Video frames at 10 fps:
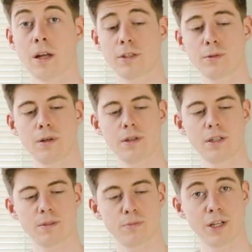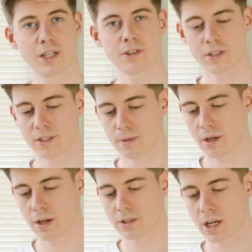Now this one is pretty
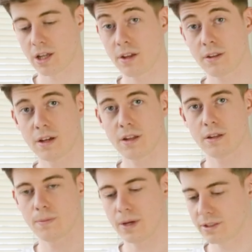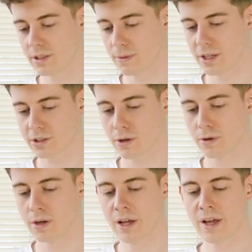interesting because I think that the Beta
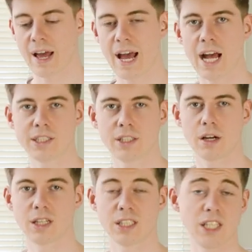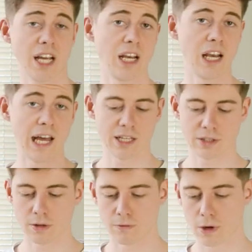Damascone adds this kind of second
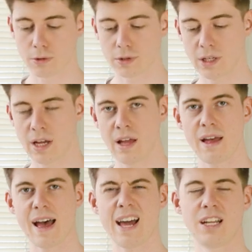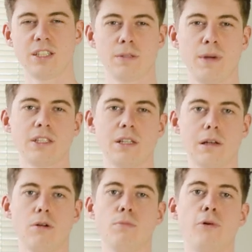layer to the Rose, and it just makes
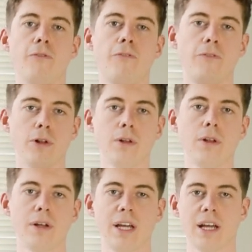it a lot more full.